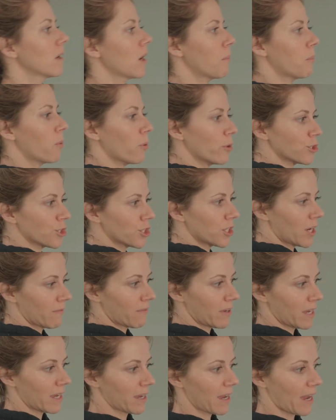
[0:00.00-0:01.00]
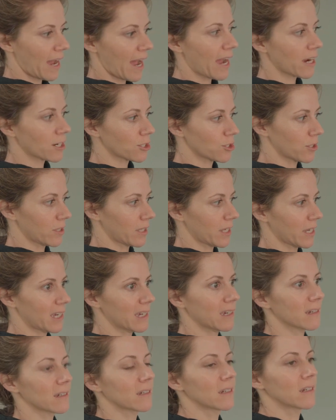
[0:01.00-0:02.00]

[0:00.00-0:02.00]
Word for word: a portion of it actually